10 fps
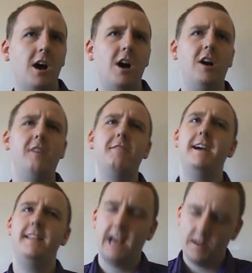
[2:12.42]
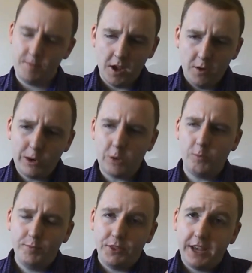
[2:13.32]
Oh, right, that.
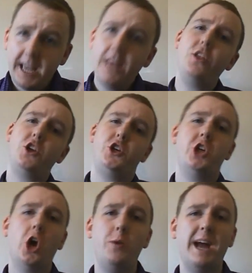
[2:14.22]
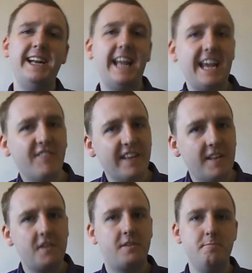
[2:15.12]
Well, in the show and
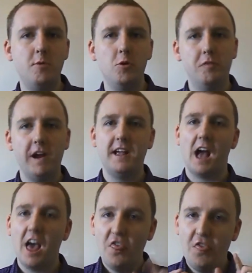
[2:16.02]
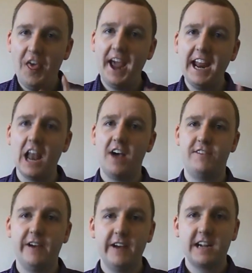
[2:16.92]
even this movie, they
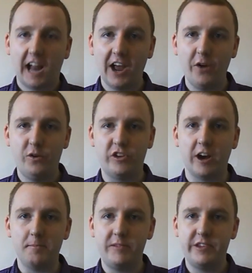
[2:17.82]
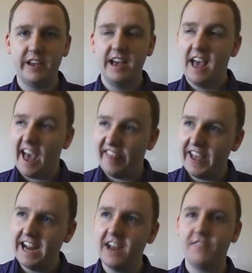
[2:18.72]
love close-ups,
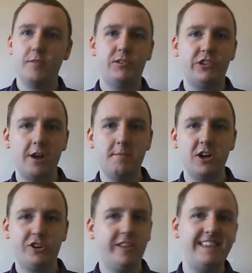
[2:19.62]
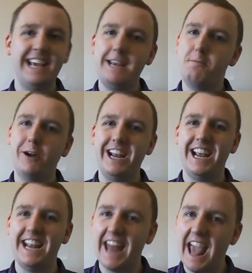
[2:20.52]
and they love them so much that they put
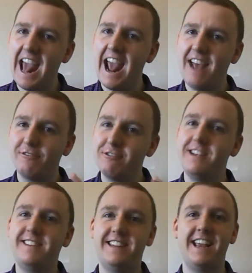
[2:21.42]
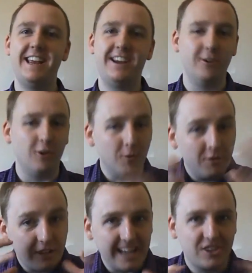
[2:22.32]
it in every
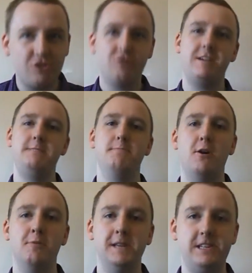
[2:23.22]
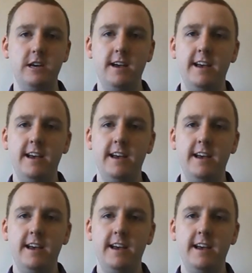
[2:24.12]
single extreme moment.